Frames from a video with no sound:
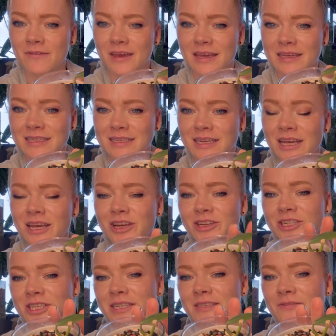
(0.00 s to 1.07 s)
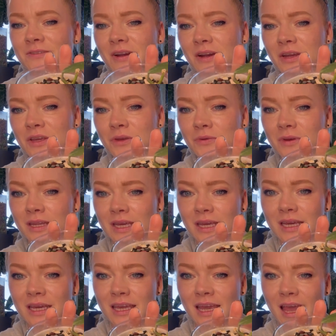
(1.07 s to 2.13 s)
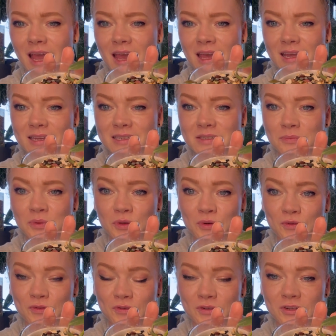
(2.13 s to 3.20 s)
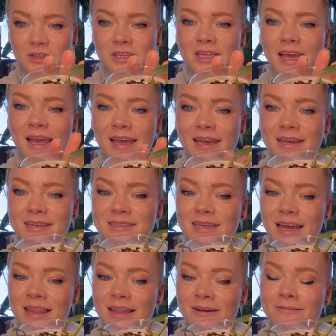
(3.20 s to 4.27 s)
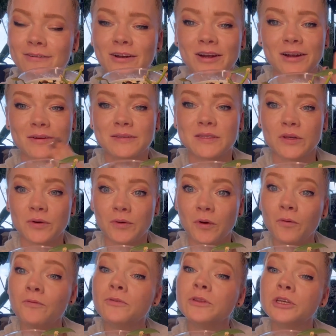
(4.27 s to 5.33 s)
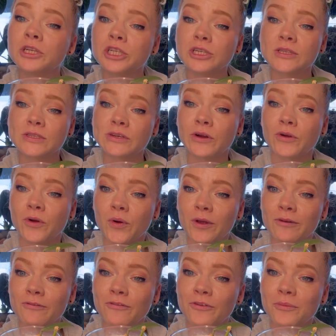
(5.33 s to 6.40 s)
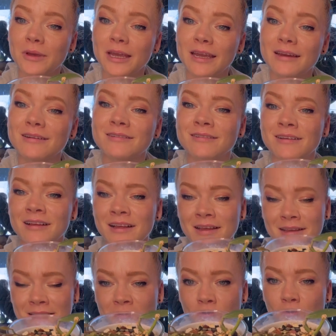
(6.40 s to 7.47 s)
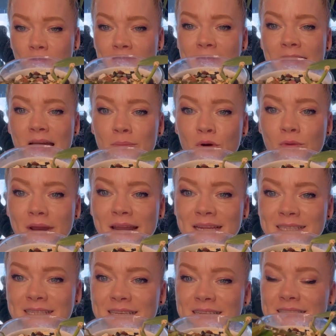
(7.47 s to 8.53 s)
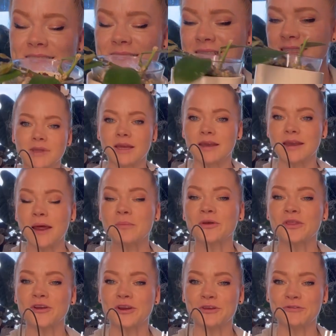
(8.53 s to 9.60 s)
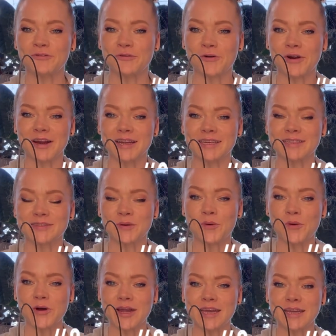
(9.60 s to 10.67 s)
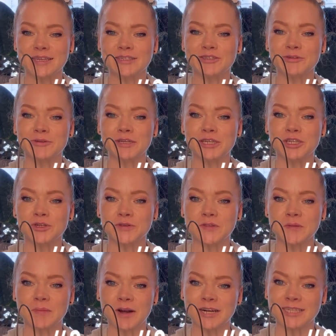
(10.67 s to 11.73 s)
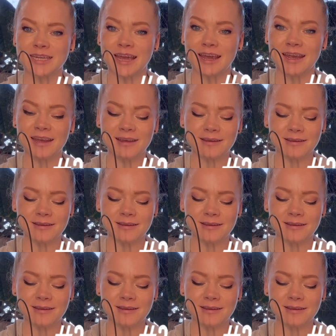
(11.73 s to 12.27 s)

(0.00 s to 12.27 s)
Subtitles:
it. She's very unique and beautiful, and I love her. So hopefully she'll start growing for me. Hoya Mb1. Number 34 is Hoya Dolicho Sparte.